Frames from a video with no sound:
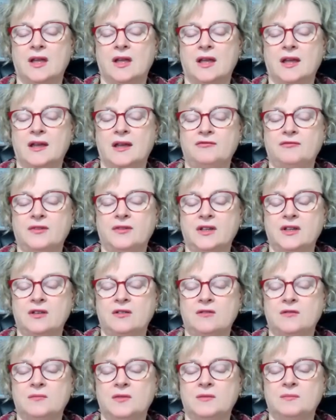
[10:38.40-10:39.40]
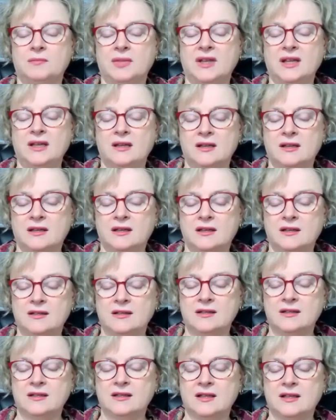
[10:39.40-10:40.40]
Every human being
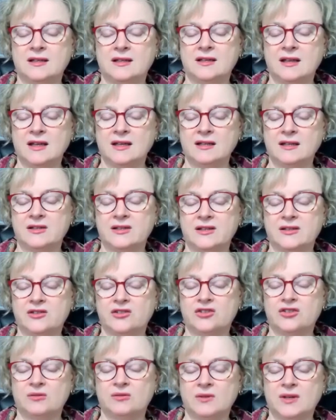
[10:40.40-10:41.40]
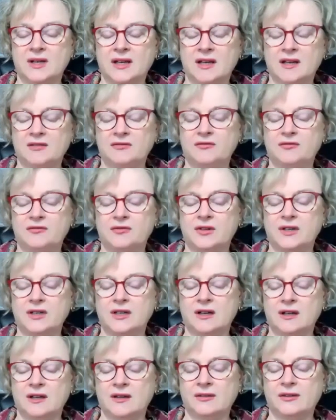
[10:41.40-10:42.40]
is connected to
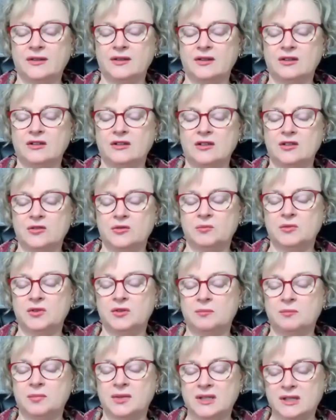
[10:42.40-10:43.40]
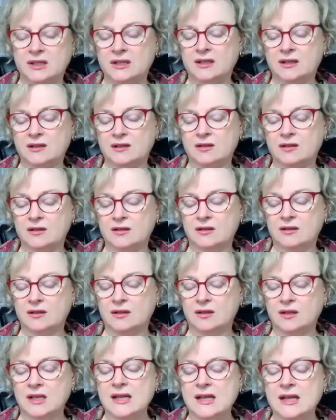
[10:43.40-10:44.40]
every other human being.
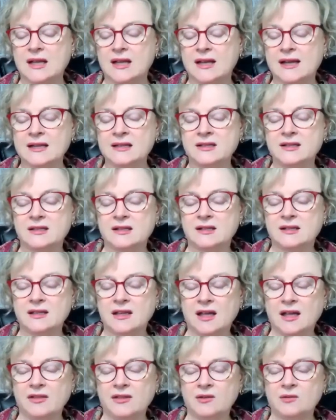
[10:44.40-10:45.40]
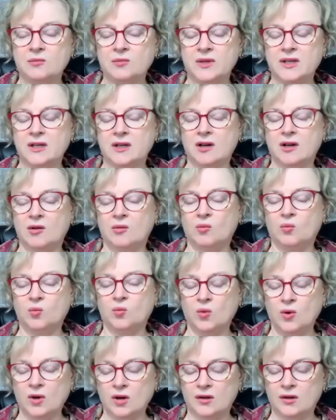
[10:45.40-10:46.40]
And together we are
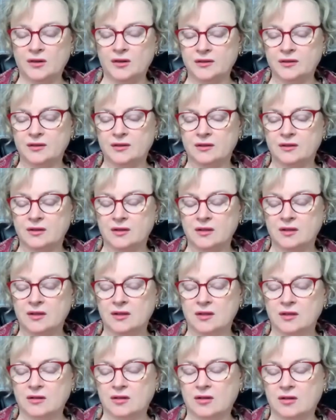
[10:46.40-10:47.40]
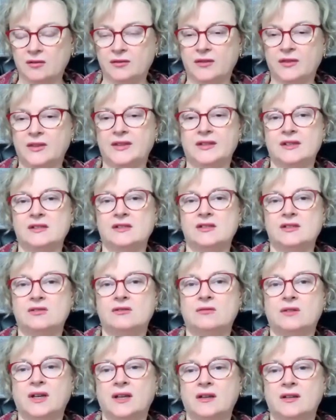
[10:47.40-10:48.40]
one on this
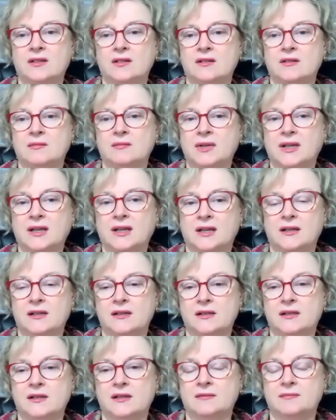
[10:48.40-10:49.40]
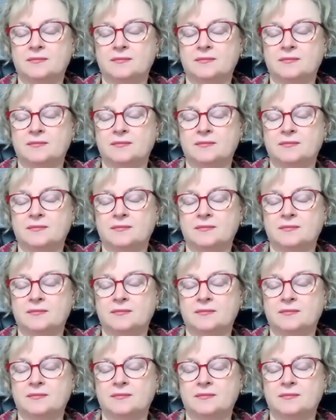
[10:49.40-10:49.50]
great planet.